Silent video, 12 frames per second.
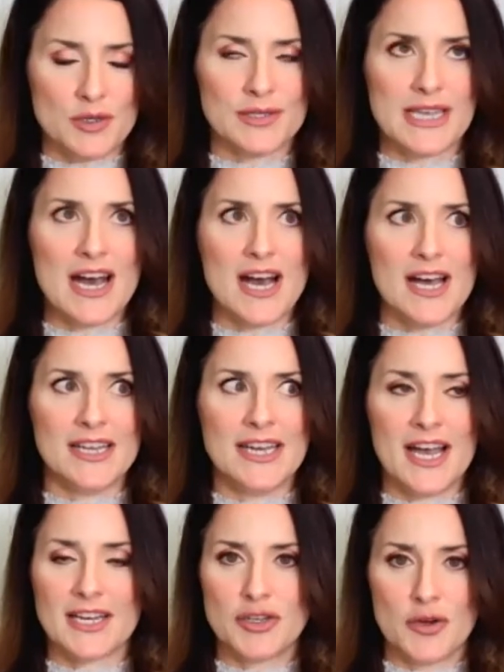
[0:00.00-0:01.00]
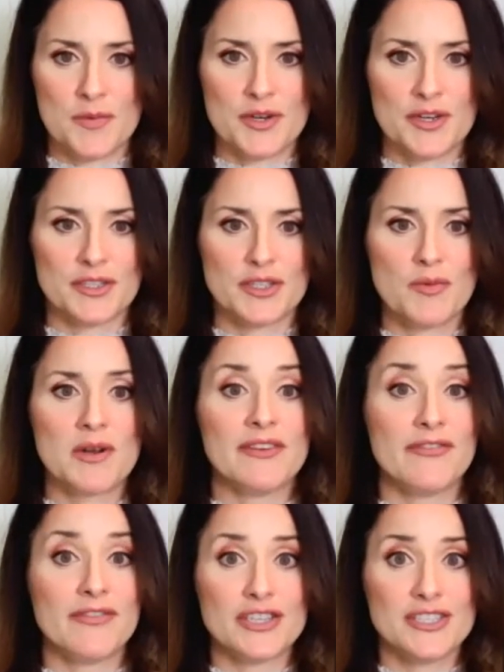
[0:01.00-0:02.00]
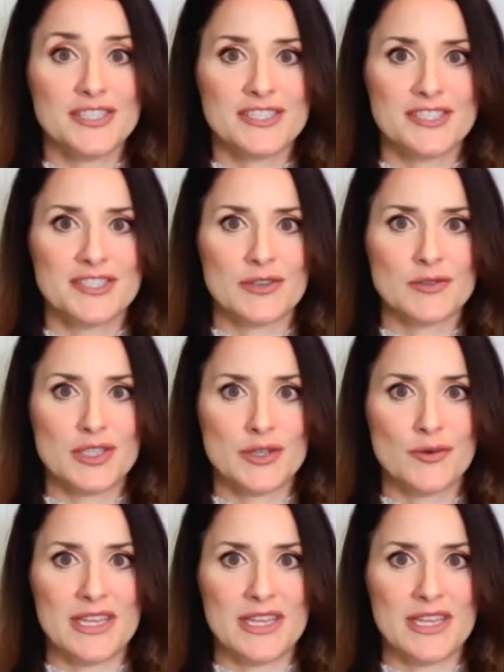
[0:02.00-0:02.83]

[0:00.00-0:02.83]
Um, season two of Last Day debut,